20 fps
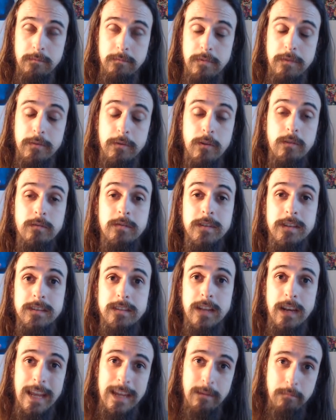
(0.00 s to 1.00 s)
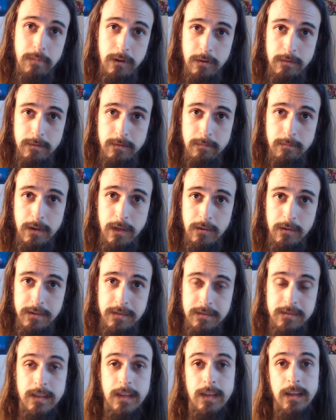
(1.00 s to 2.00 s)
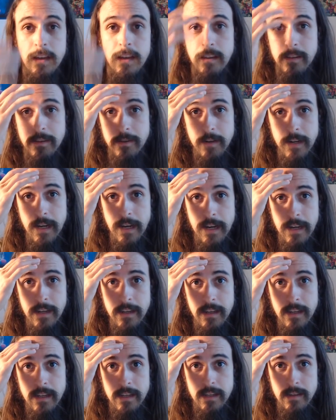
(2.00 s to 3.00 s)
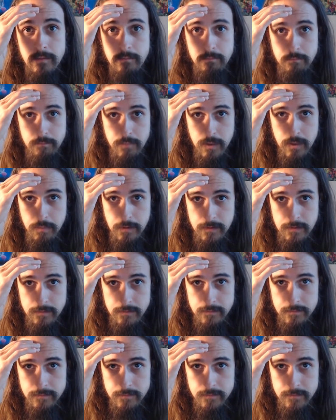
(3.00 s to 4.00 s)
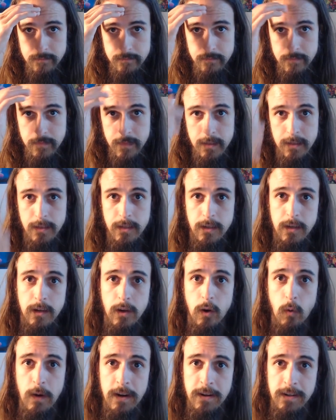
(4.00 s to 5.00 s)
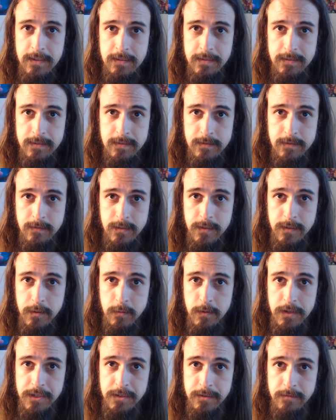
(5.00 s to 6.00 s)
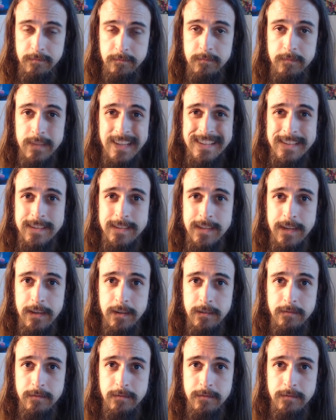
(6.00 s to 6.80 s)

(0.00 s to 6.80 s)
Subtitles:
Throat is light blue, apologies. Third eye, purple. Awareness, intuition, insight.